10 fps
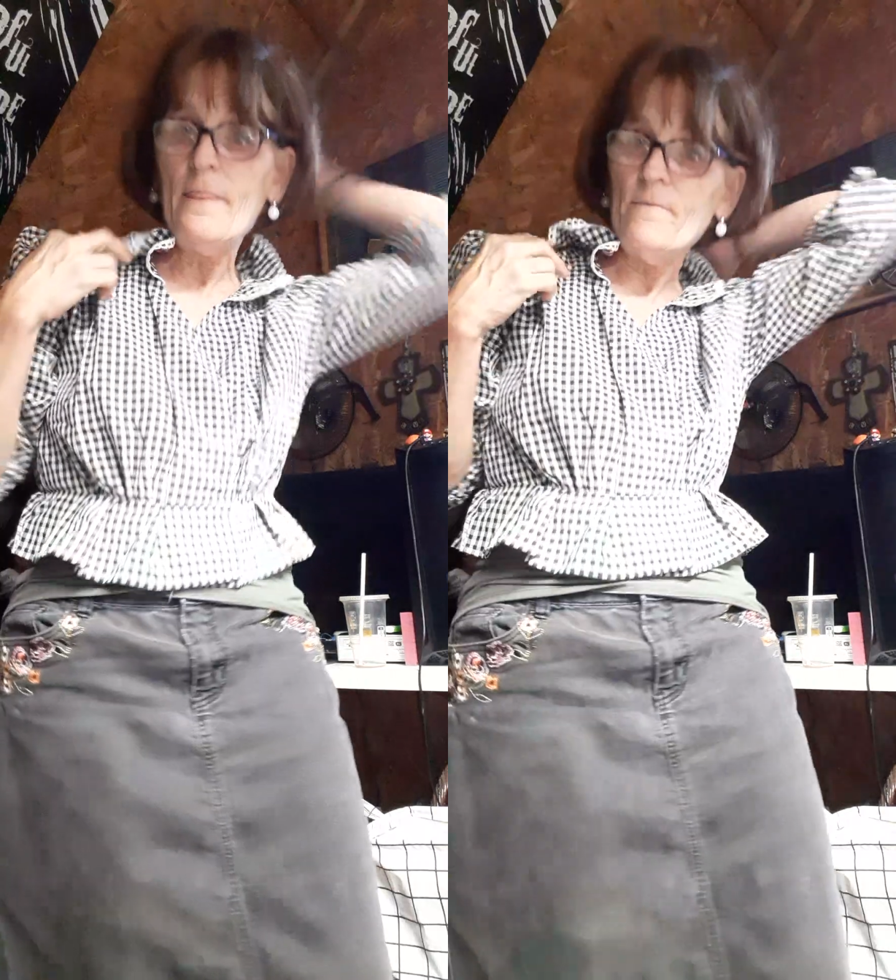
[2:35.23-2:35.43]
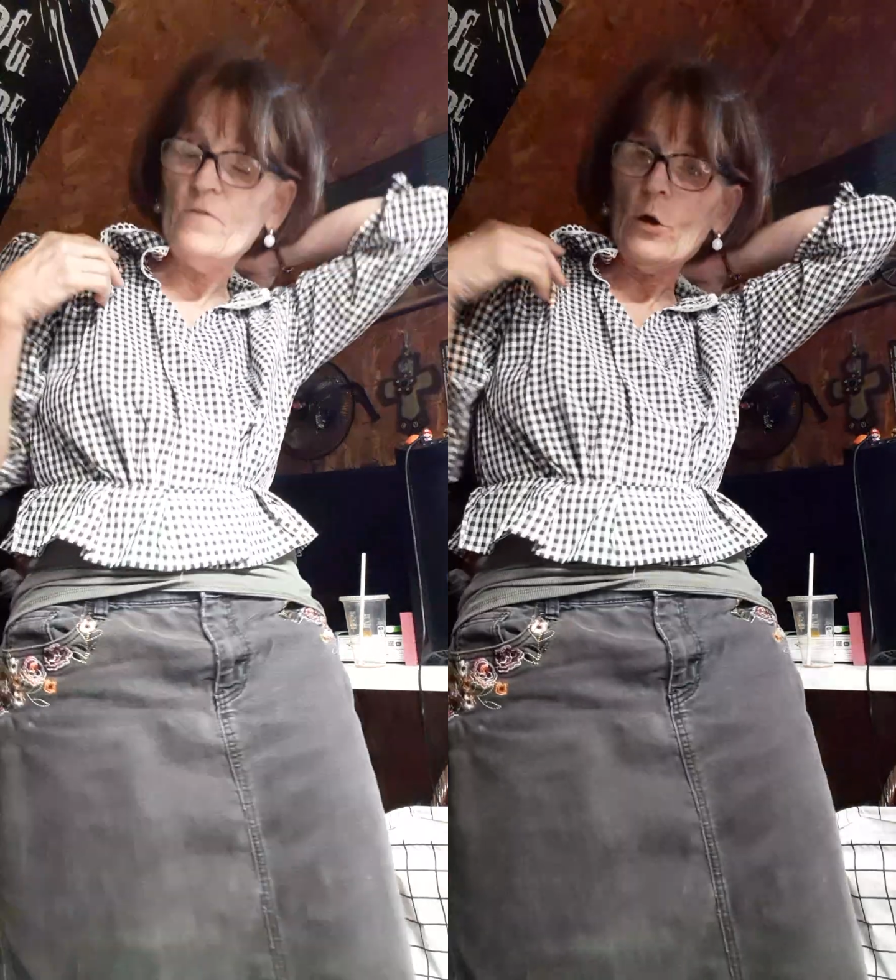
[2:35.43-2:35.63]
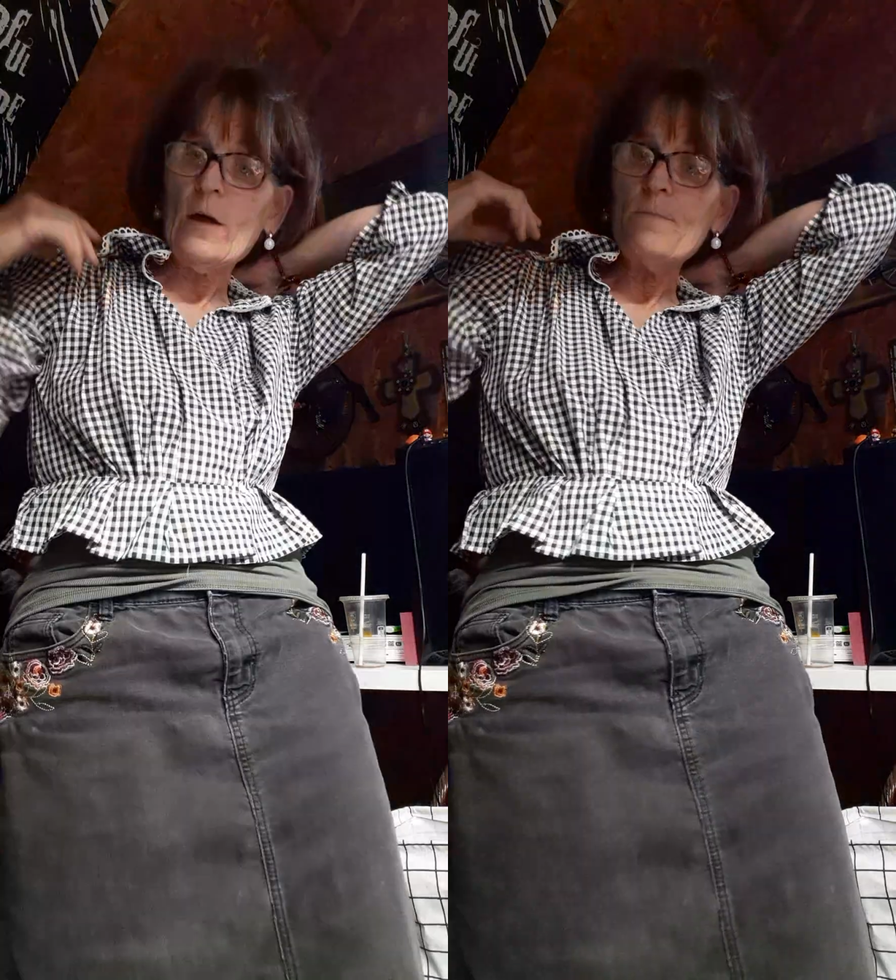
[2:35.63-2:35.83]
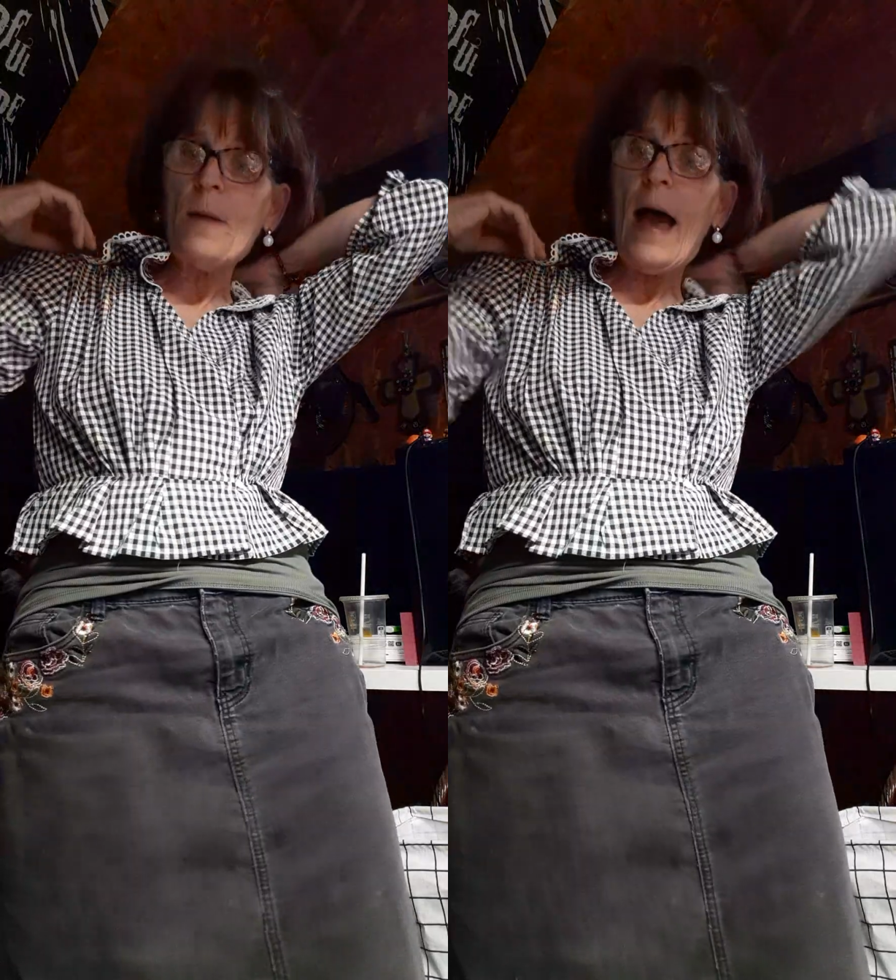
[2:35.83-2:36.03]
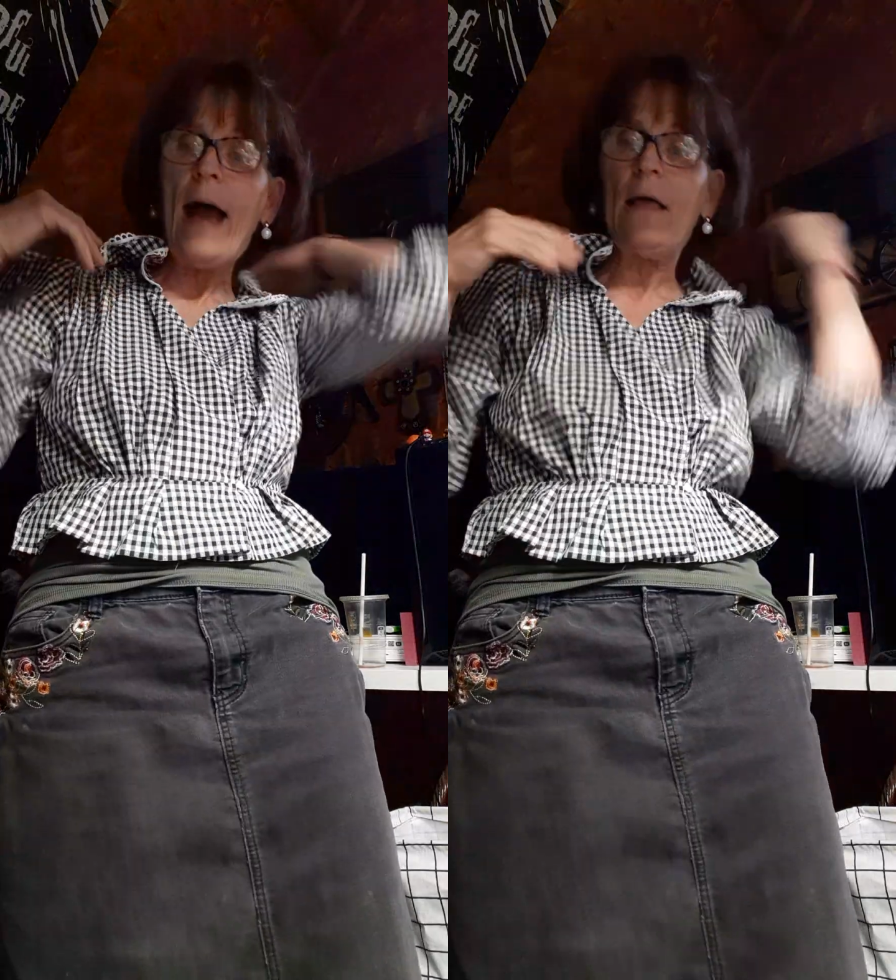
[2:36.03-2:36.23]
the very
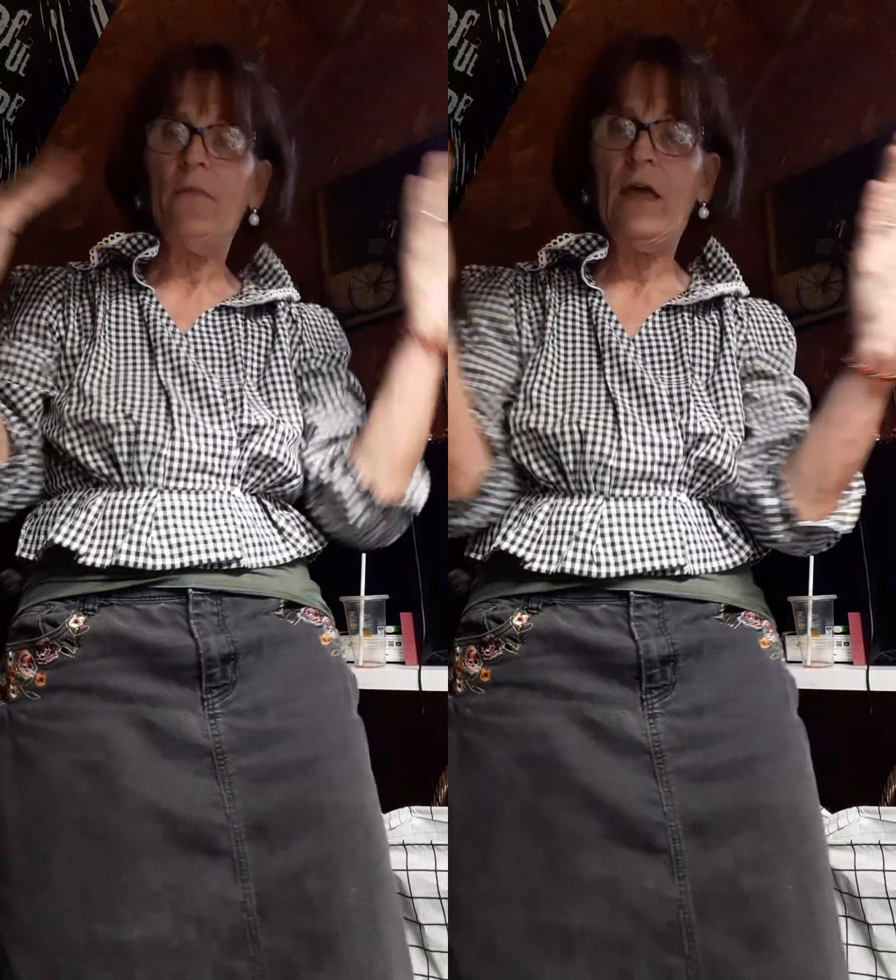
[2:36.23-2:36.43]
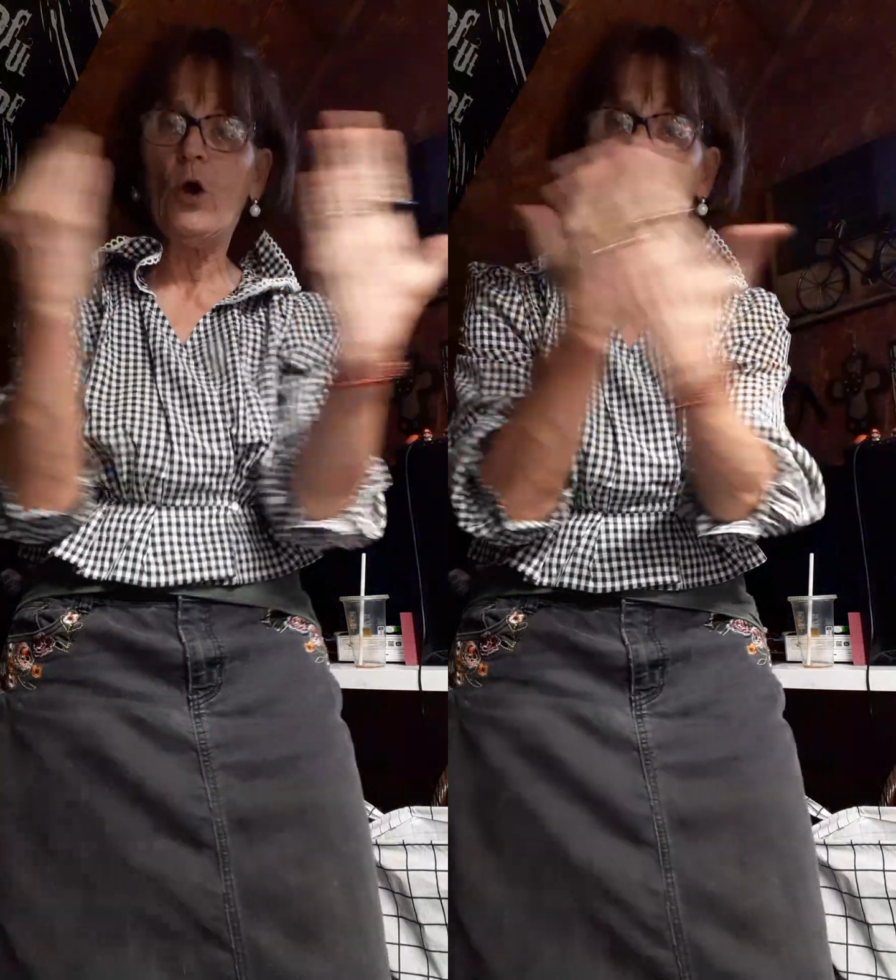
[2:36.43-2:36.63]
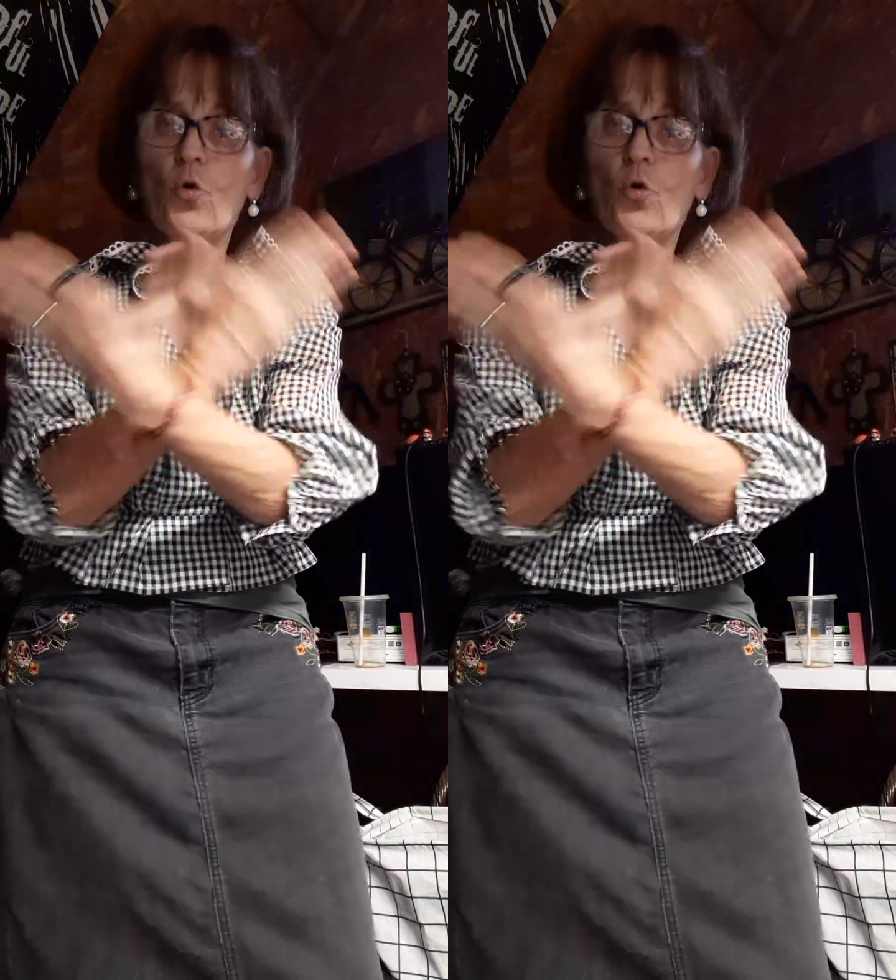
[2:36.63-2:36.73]
back, they